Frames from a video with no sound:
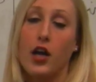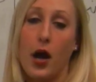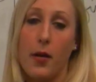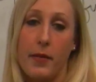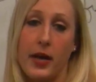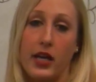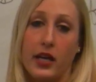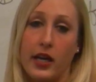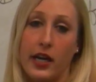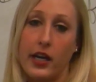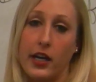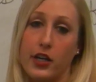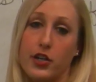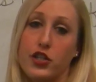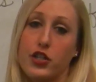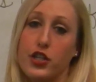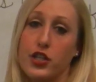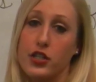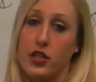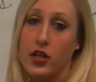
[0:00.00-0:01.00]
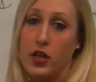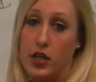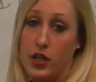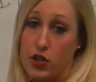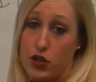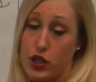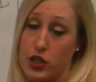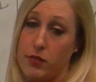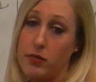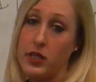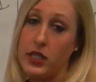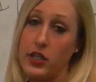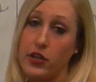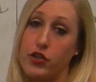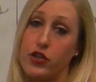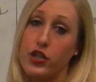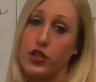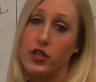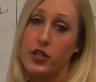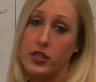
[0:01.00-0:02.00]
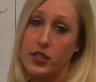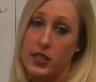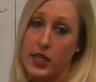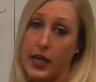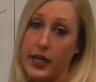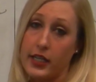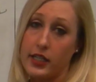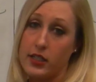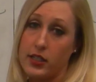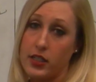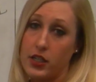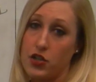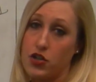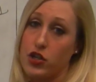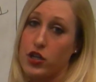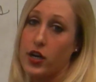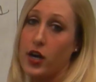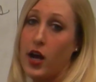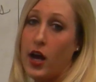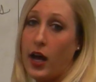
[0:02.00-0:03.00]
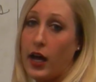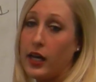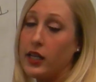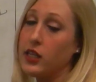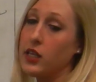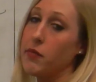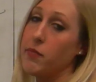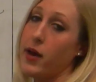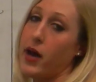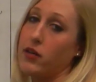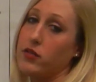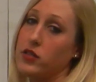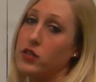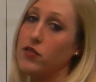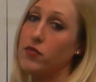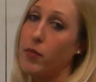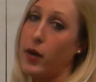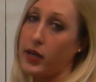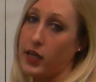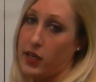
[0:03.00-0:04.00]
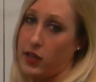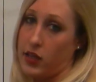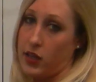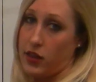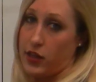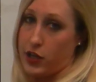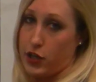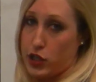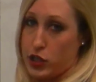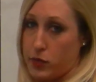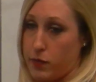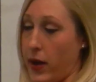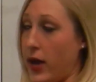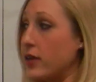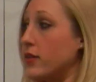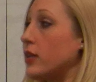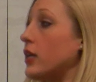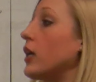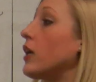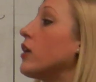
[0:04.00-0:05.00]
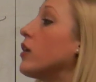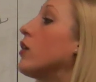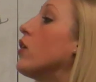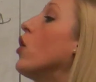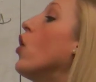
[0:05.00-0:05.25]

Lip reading: our main characters, gym teacher, science teacher, and the amounts of money that they're spending.